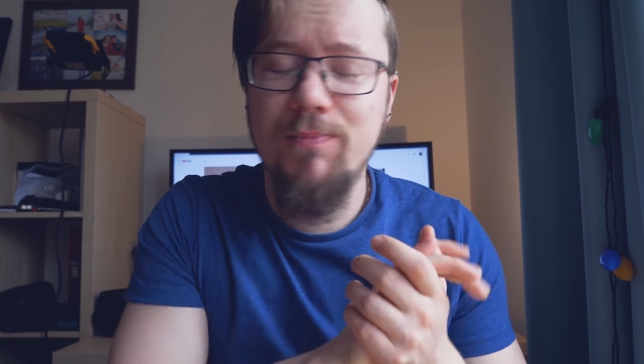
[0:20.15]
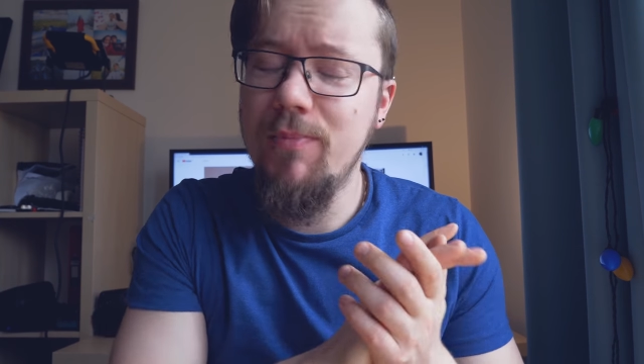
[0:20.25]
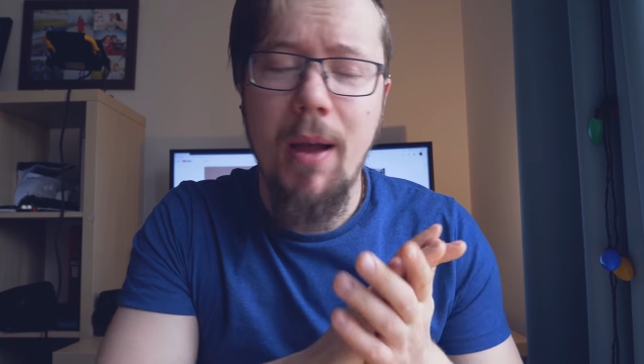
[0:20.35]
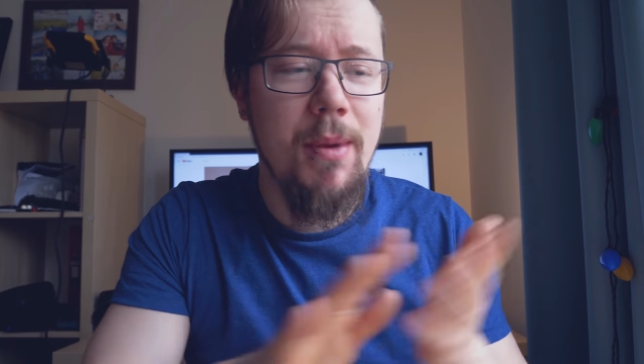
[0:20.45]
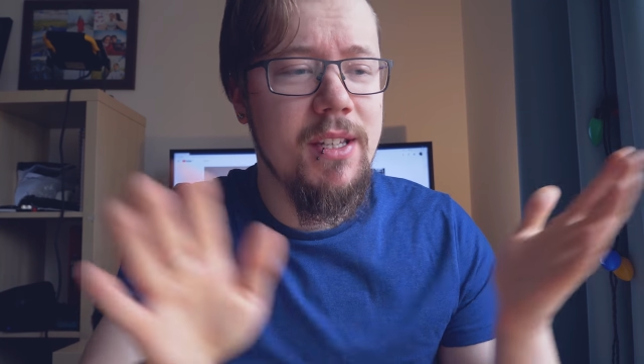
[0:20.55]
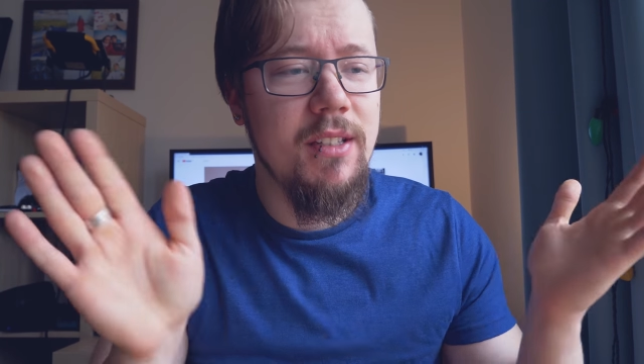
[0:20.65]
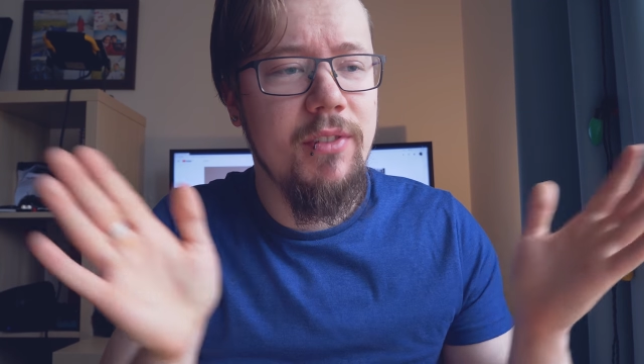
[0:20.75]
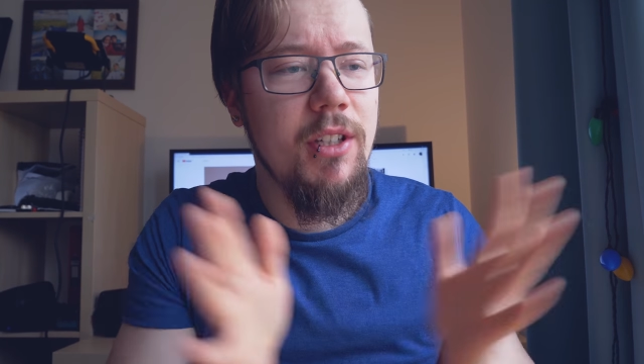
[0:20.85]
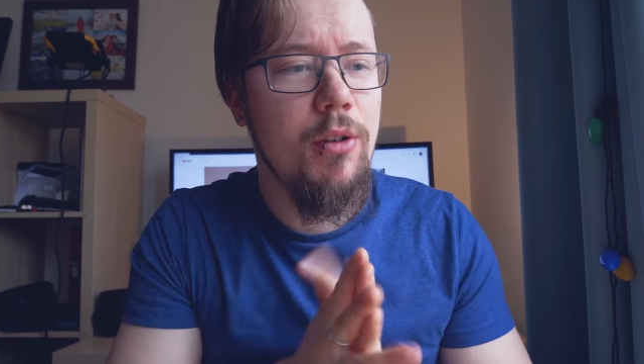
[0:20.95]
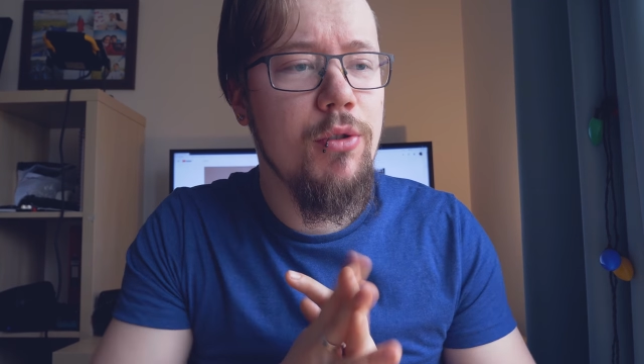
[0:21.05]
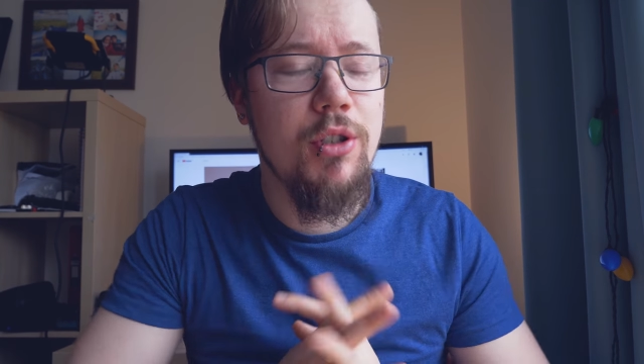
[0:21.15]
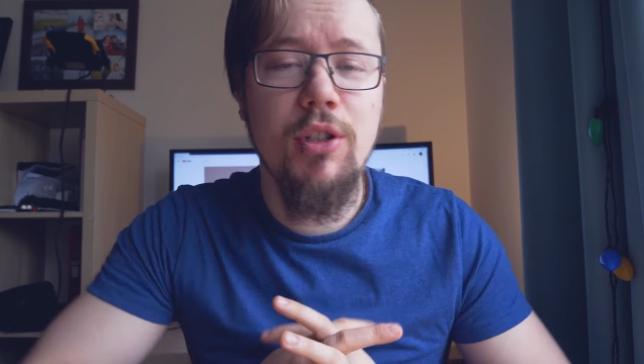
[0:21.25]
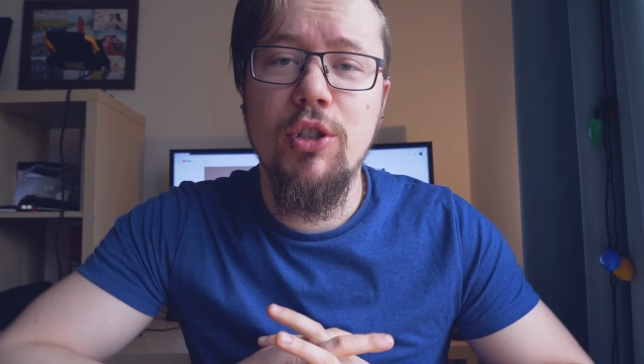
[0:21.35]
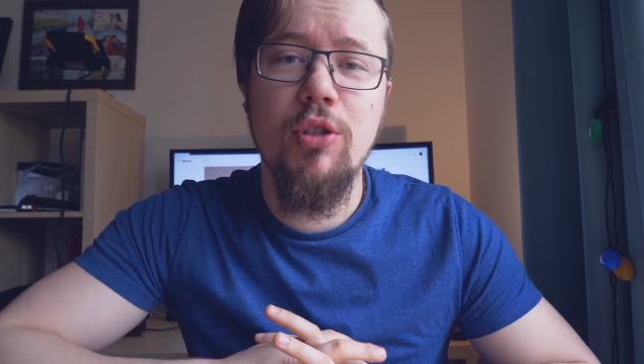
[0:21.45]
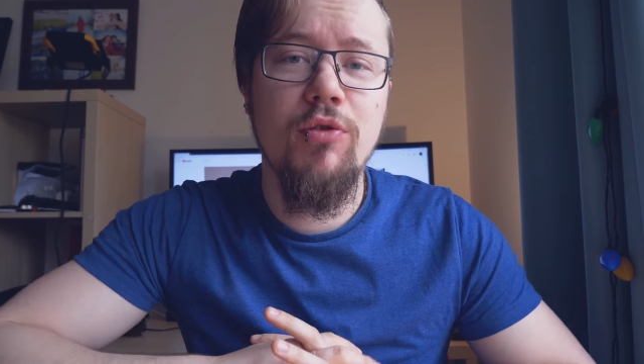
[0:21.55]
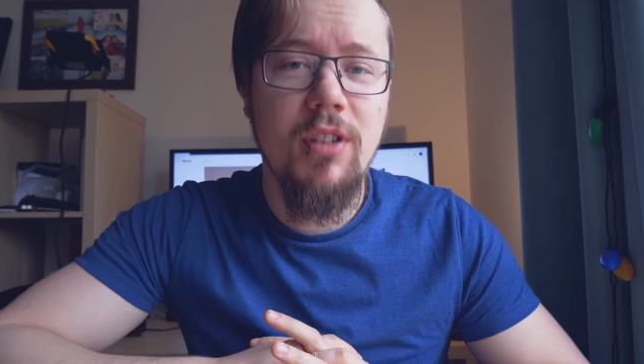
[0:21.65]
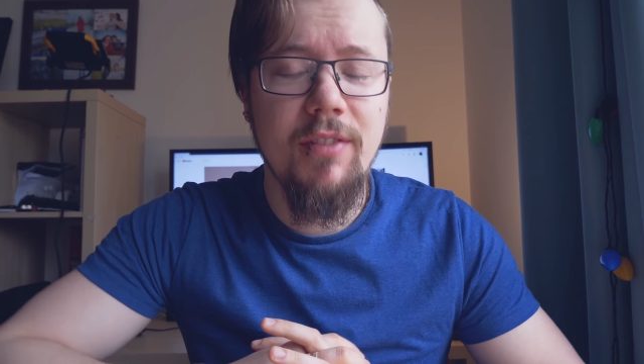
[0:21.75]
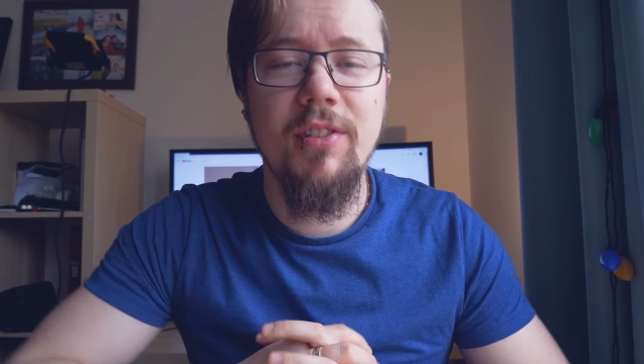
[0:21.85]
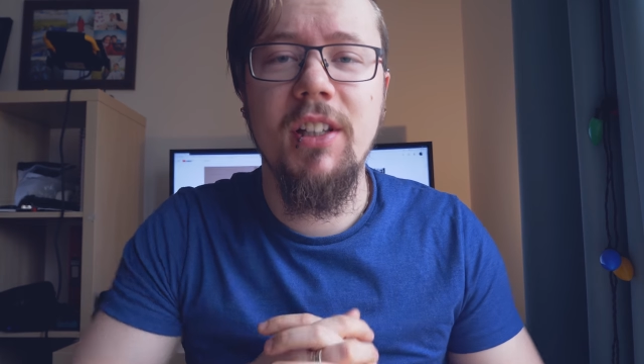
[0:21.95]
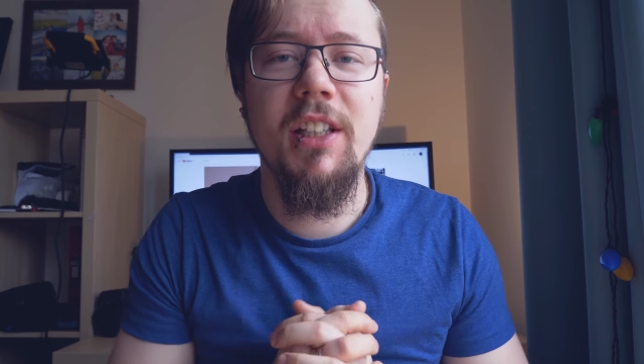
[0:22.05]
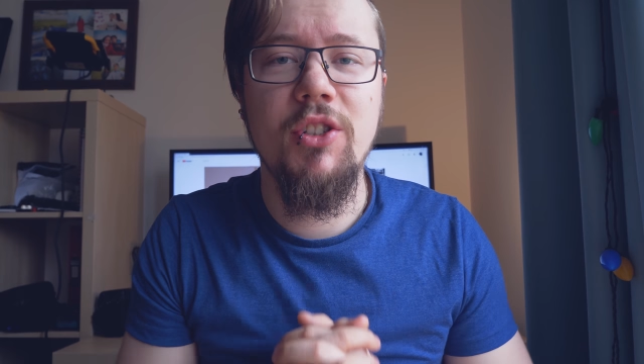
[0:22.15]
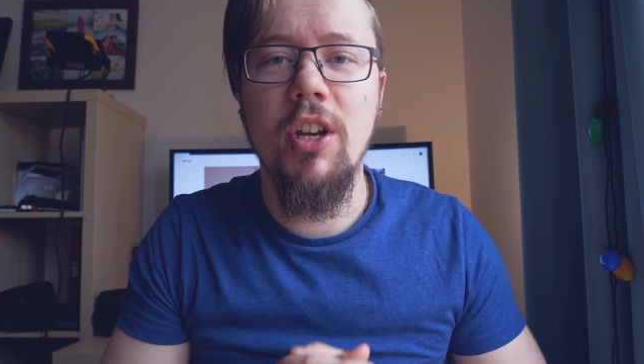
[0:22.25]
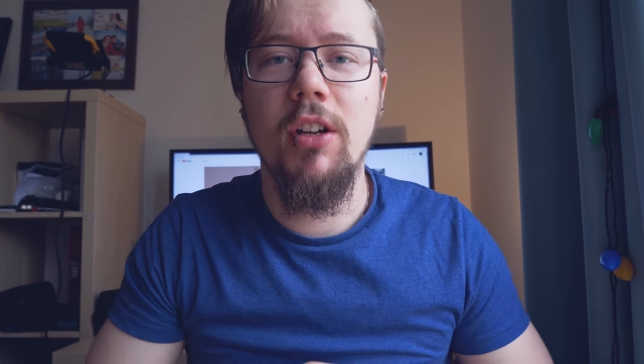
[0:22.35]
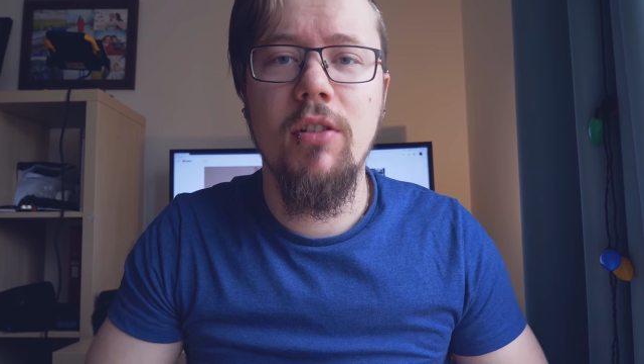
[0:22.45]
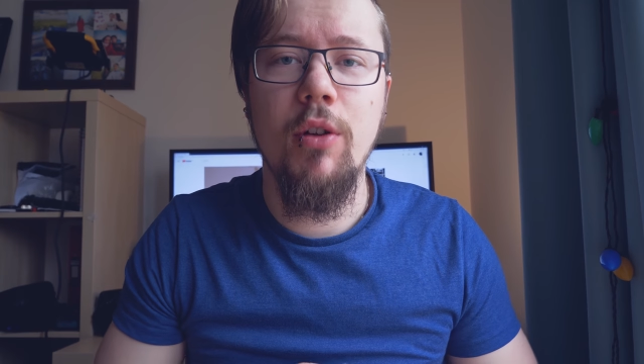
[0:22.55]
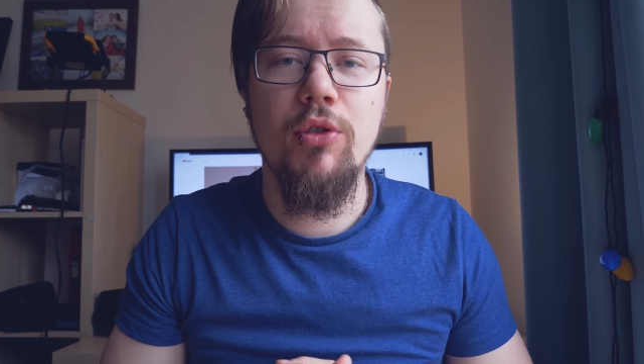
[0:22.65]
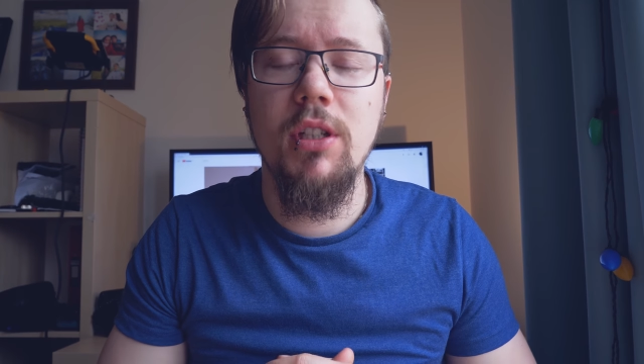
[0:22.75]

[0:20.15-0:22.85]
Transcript: amazing videos. You should definitely check her out.